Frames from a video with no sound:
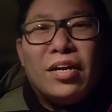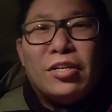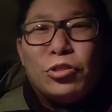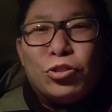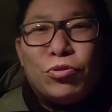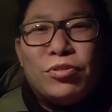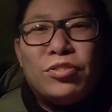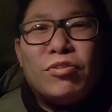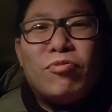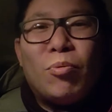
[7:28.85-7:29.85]
and
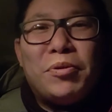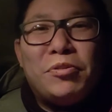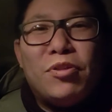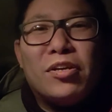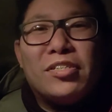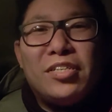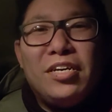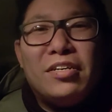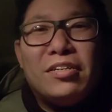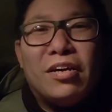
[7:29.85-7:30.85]
assurance of what we do not
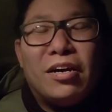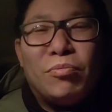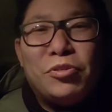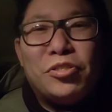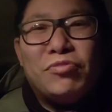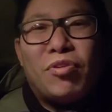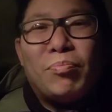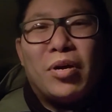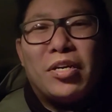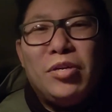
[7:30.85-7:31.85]
see, which is
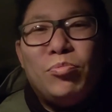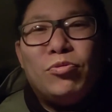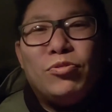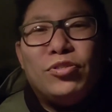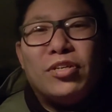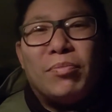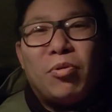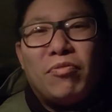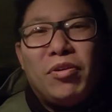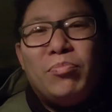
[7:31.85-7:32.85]
from Hebrews, book
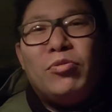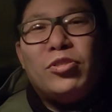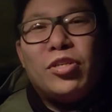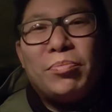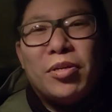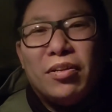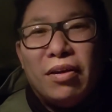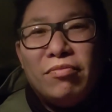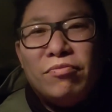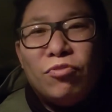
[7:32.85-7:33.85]
of Hebrews, chapter
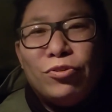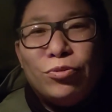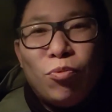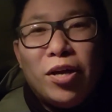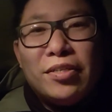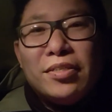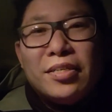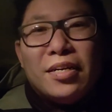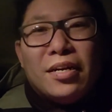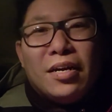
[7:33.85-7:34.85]
11, verse 1.
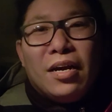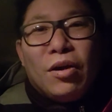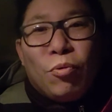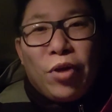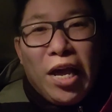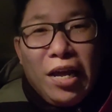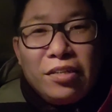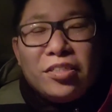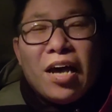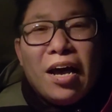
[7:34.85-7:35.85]
Well, eight
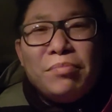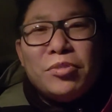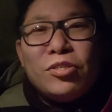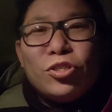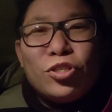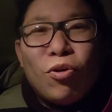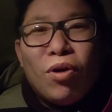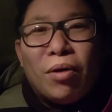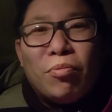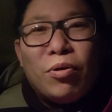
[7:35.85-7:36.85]
times it show
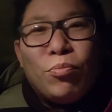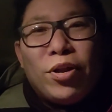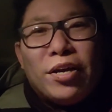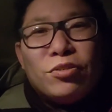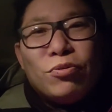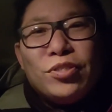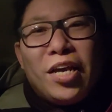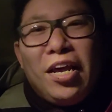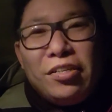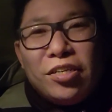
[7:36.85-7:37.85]
up. Well, what are those
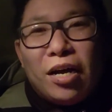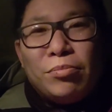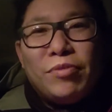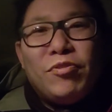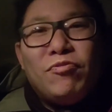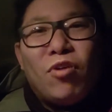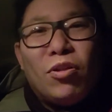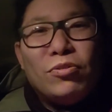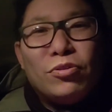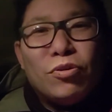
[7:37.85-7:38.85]
eight times? If you
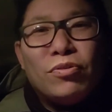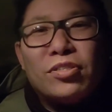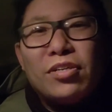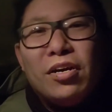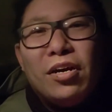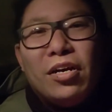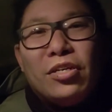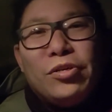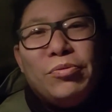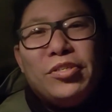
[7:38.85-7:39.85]
follow the notes,
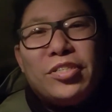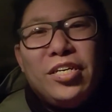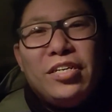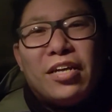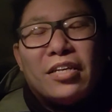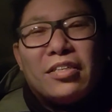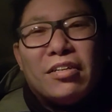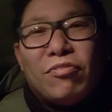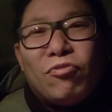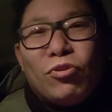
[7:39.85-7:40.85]
you will see that, that
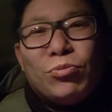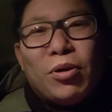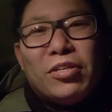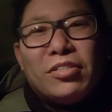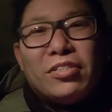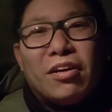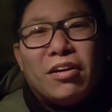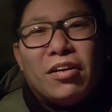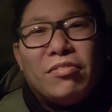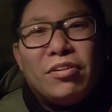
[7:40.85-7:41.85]
the first one is uh,
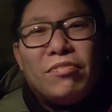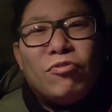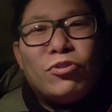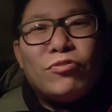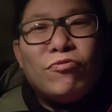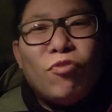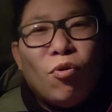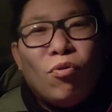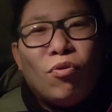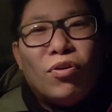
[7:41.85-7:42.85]
in, in verse
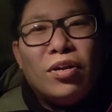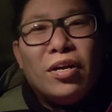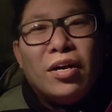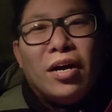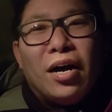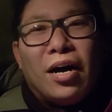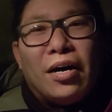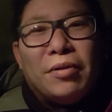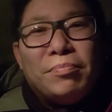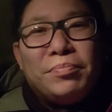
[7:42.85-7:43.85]
4.
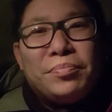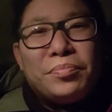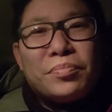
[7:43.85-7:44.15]
Um,